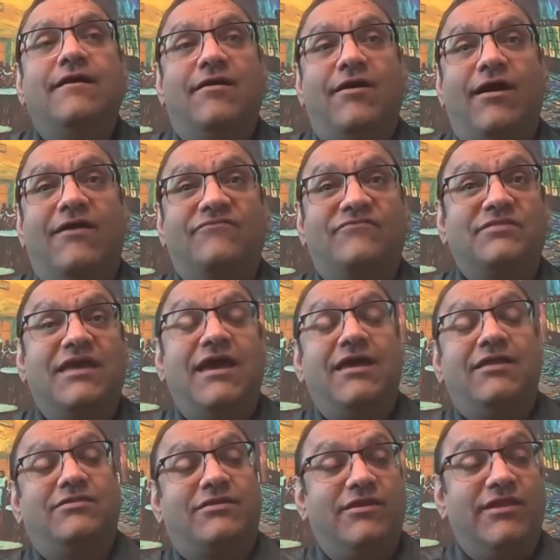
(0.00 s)
after
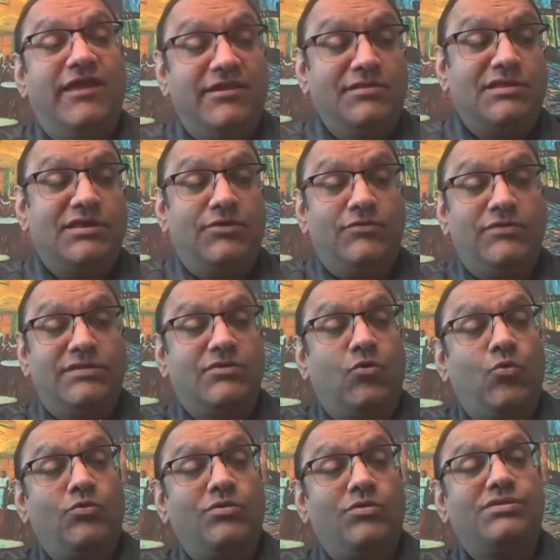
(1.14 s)
that Canadian Securities
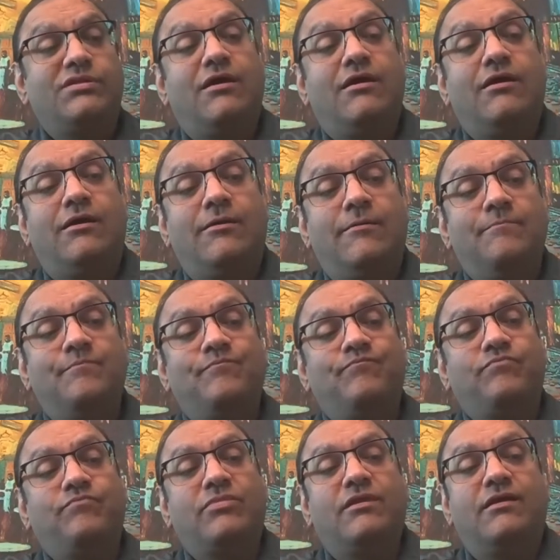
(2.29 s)
Course, the
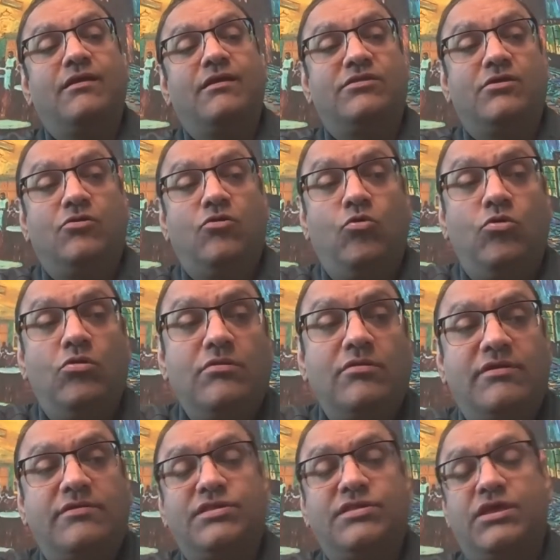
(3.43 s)
whole
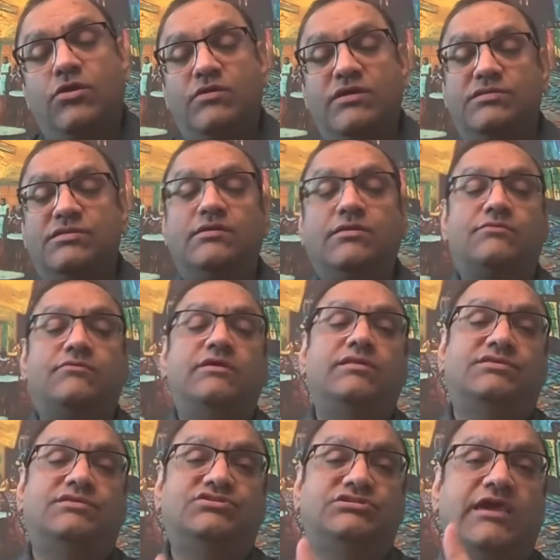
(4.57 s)
securities industry has
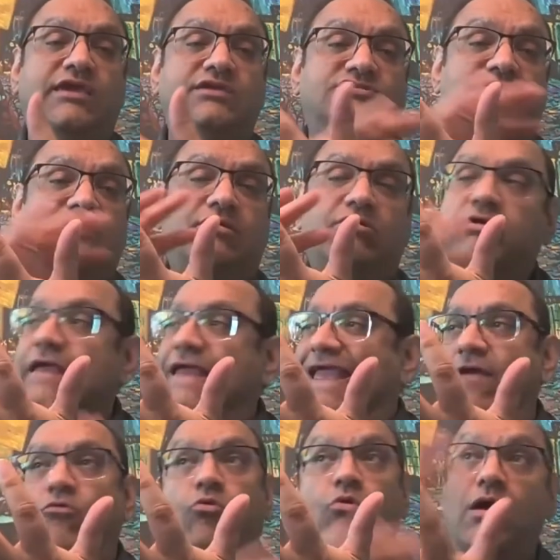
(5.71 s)
changed
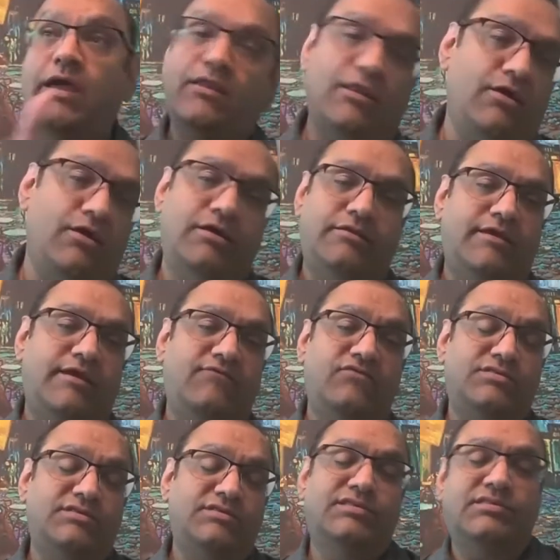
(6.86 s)
quite a lot ever
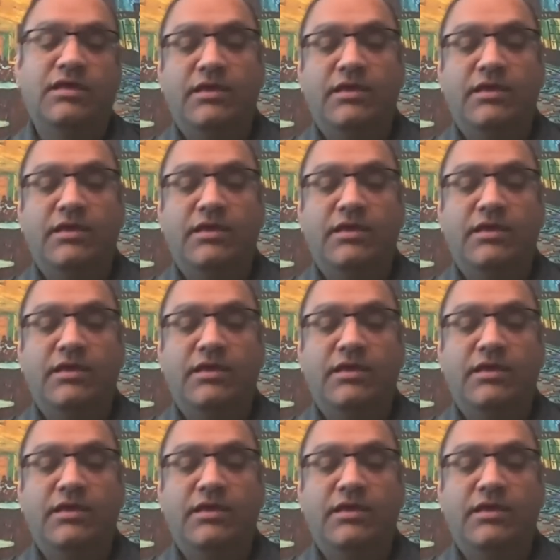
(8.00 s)
since